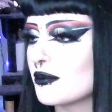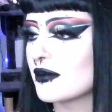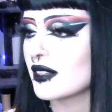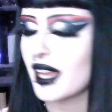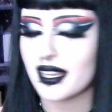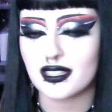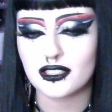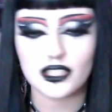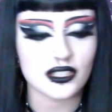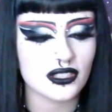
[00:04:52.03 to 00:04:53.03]
like,
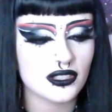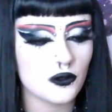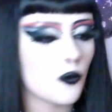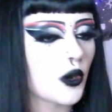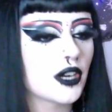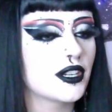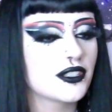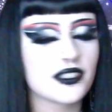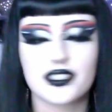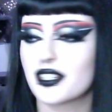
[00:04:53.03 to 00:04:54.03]
just
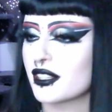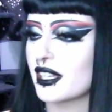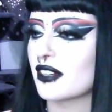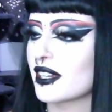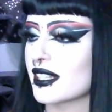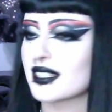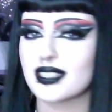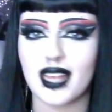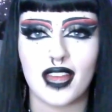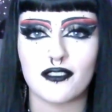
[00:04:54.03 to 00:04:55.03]
words, lyrics,
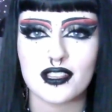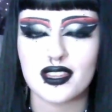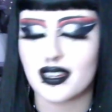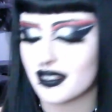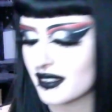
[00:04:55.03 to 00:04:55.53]
everything.